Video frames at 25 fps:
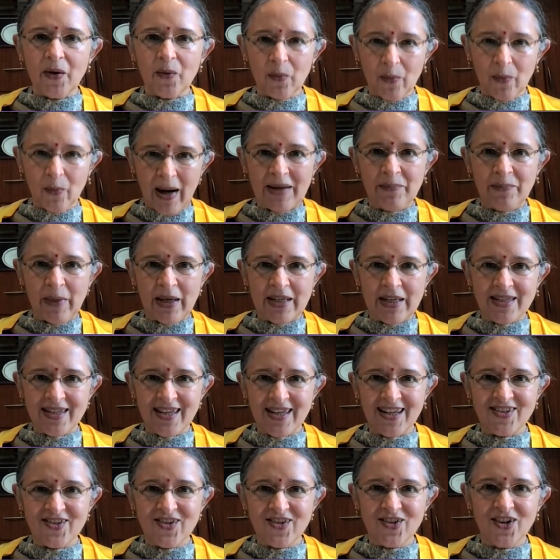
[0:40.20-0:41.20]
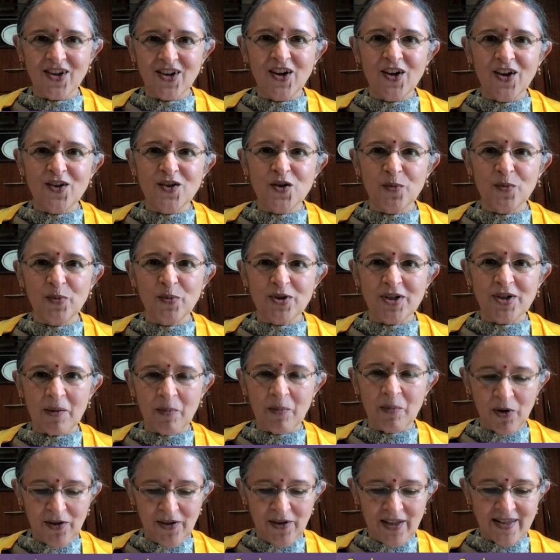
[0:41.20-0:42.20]
one message to put
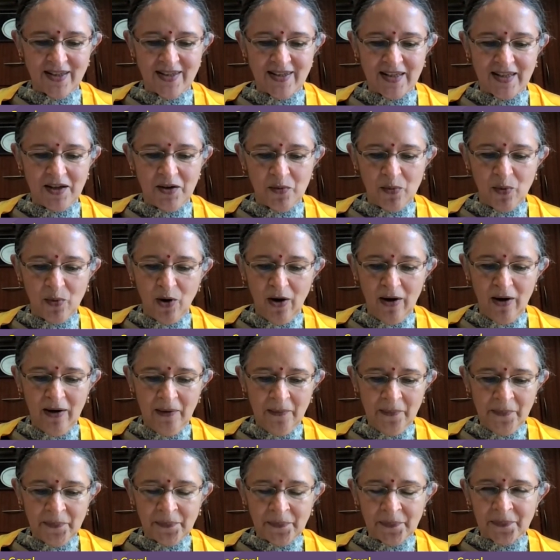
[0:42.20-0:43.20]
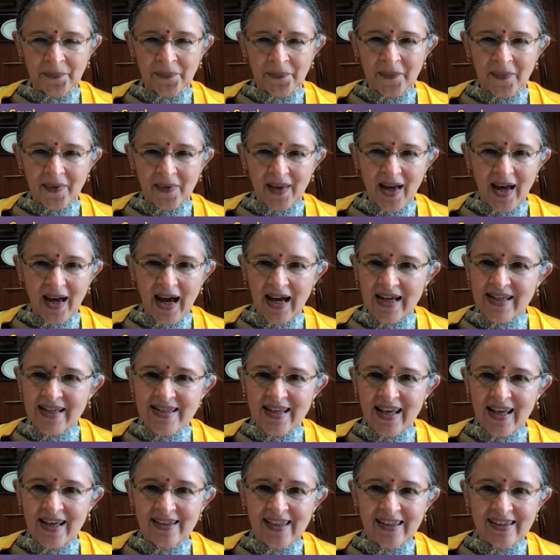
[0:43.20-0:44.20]
up on this e-wall i
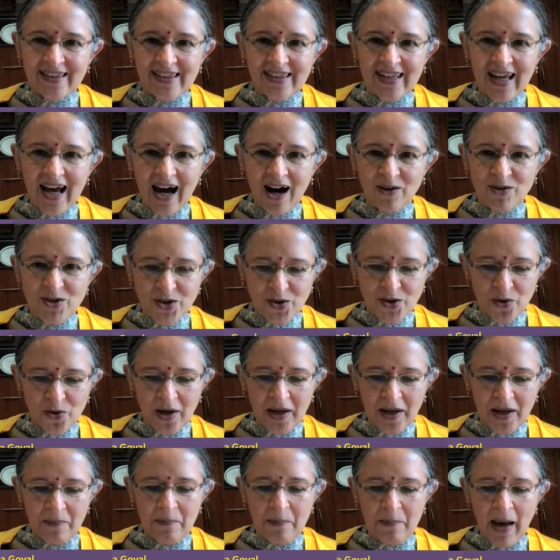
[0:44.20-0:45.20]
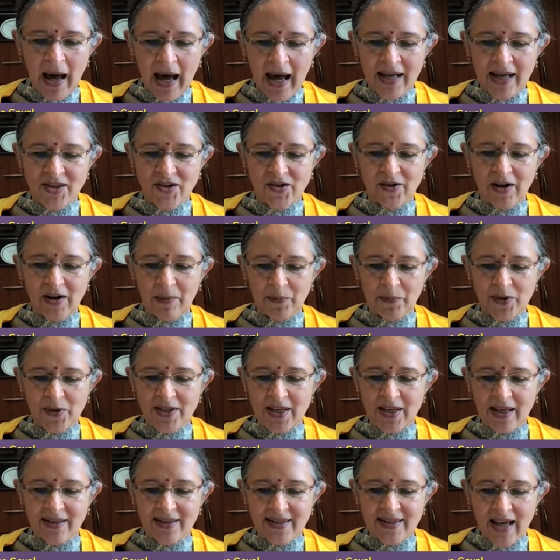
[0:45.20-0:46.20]
said that the outgoing batch
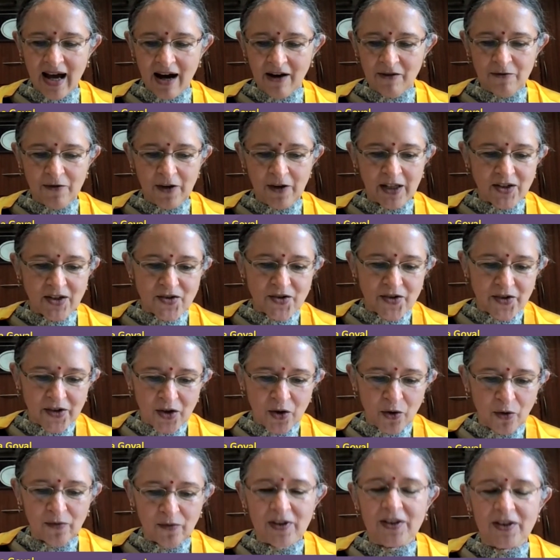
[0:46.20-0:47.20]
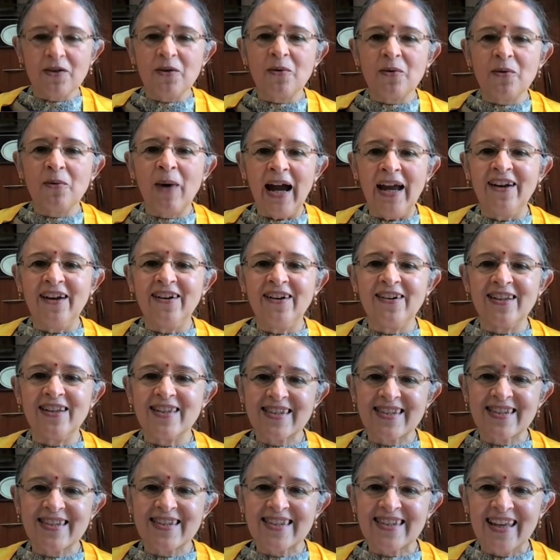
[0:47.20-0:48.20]
represents our victory over the
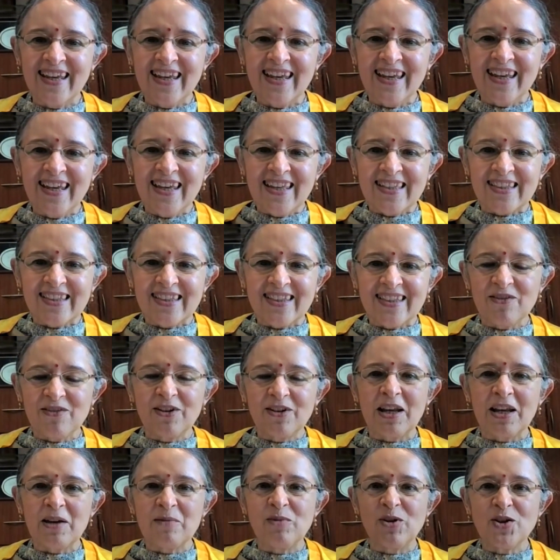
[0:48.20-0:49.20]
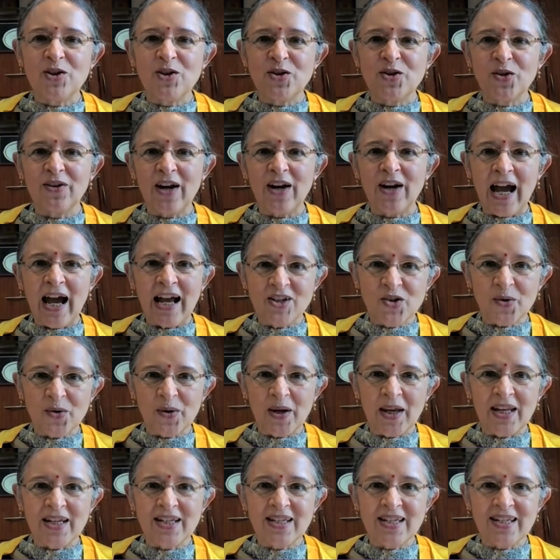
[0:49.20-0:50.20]
virus they were able to
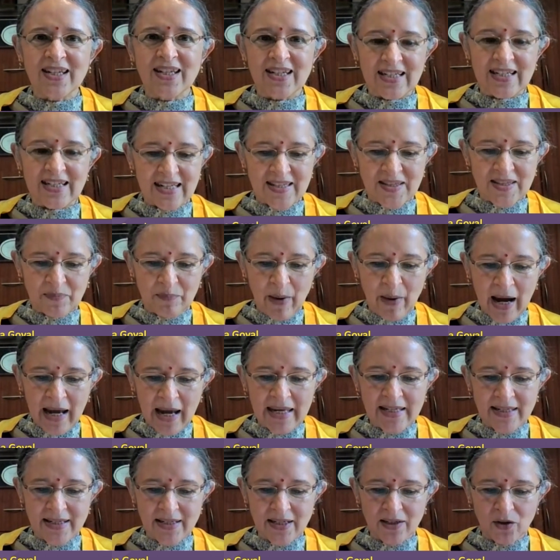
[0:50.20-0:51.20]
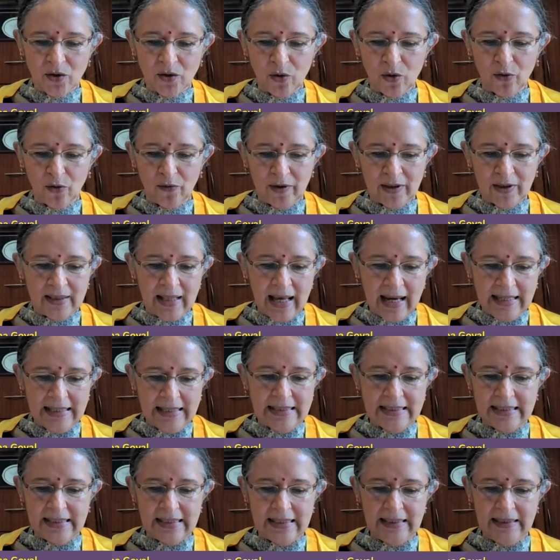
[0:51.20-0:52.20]
graduate despite
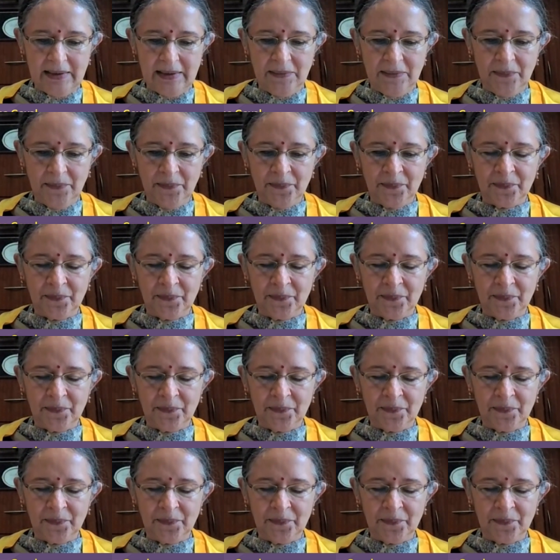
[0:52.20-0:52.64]
covid-19